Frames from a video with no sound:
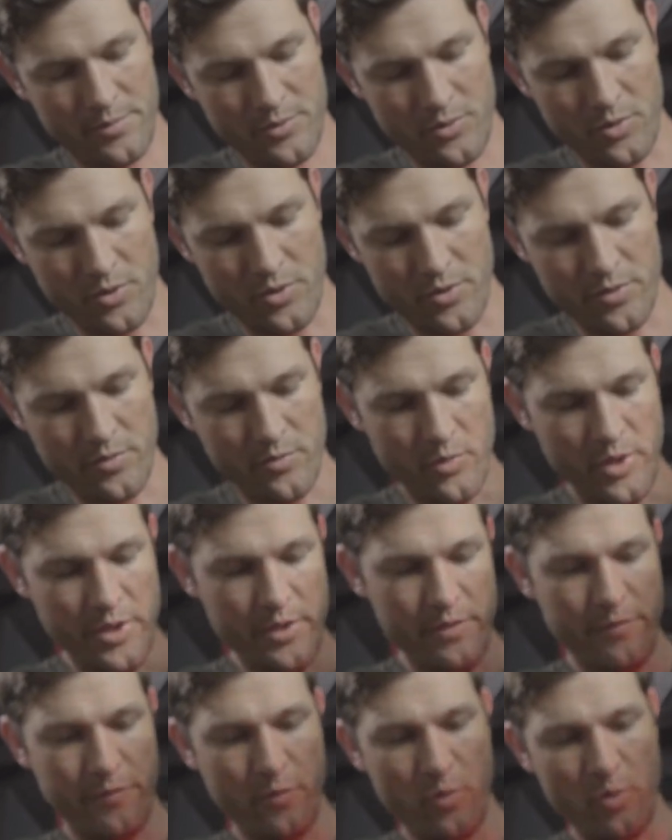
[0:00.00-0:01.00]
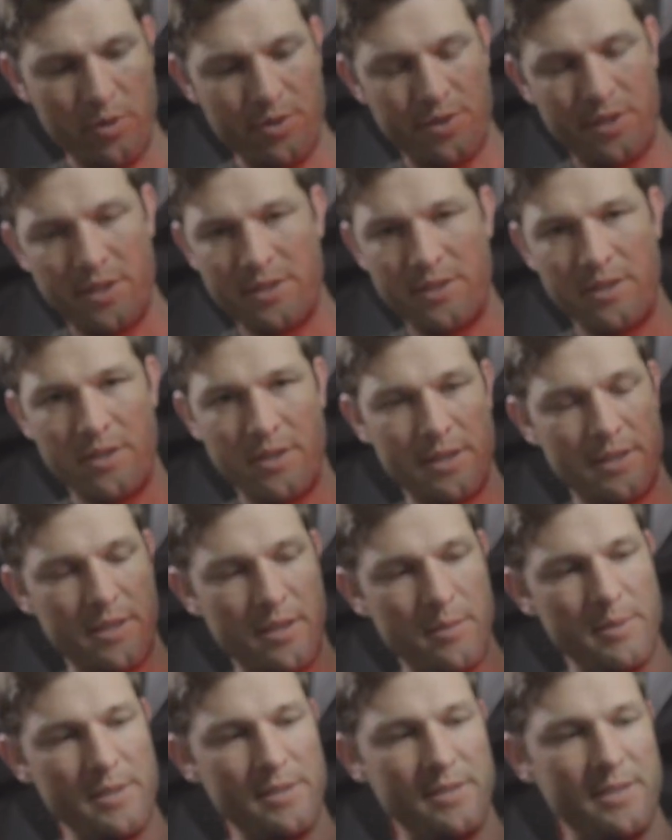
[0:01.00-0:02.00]
sort of reinforced because you know it's
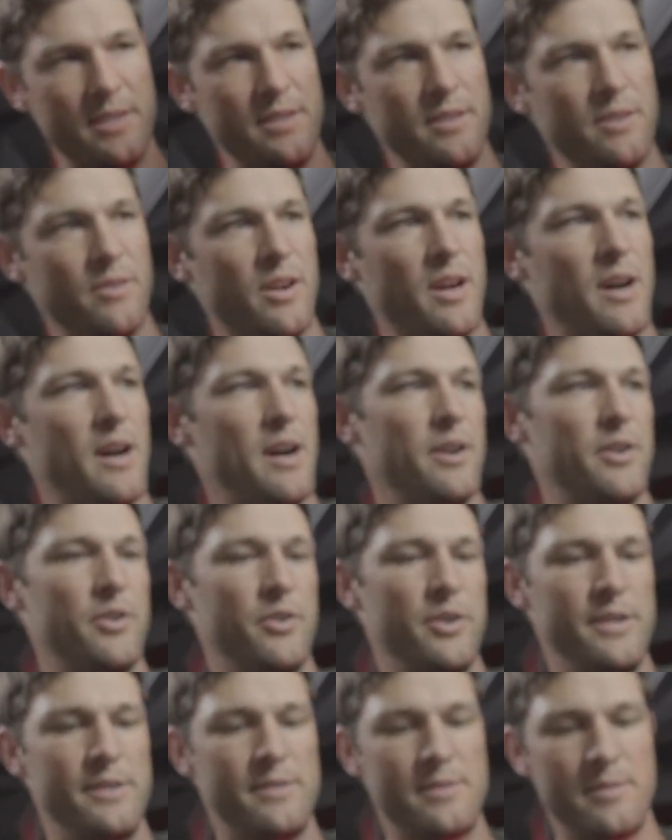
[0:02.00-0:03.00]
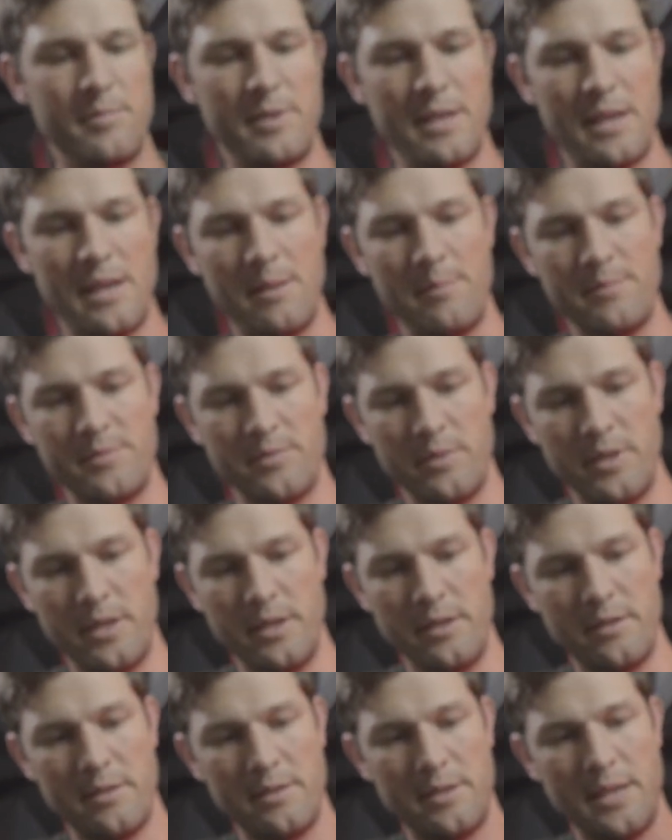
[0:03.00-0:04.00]
going to be sitting on concrete sometimes when
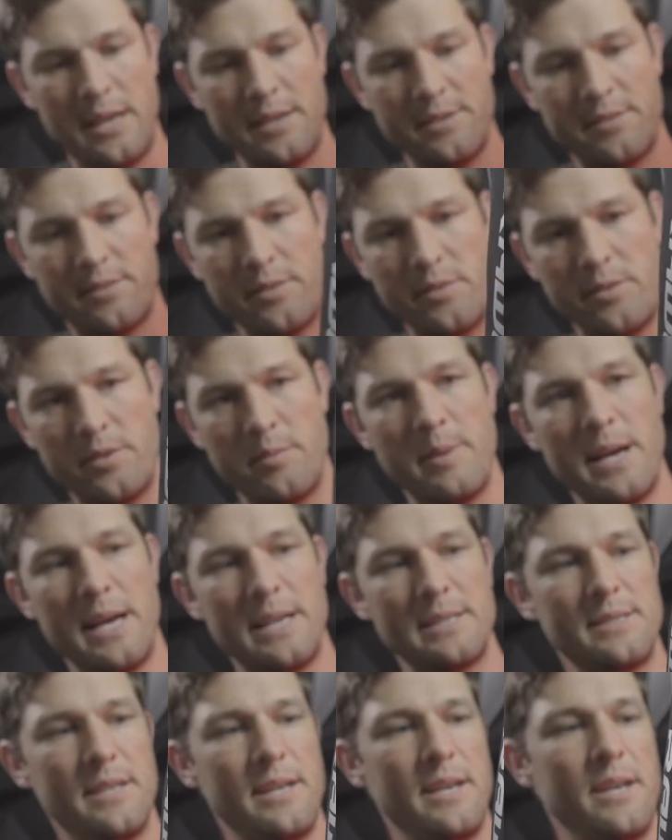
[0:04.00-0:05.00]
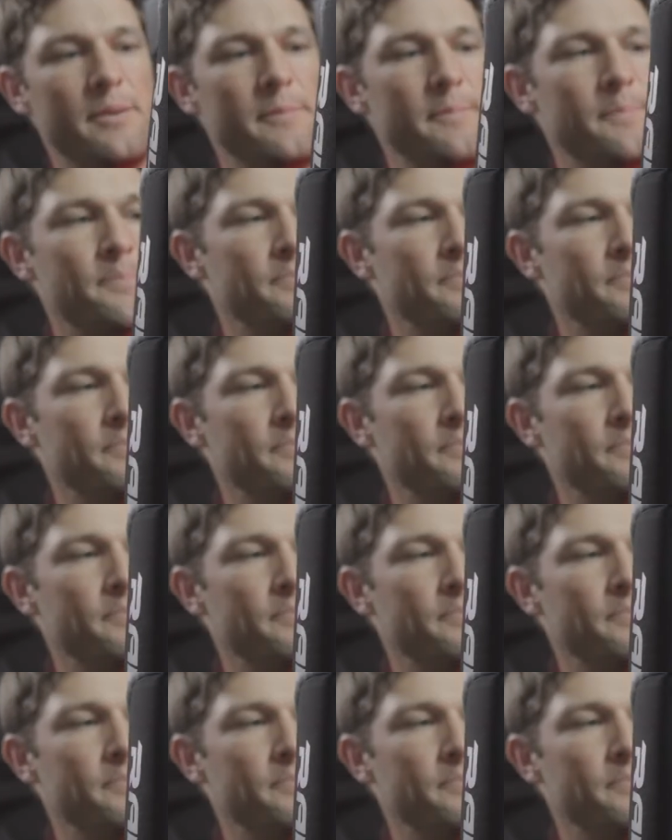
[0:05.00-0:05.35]
the guys throw their bags down.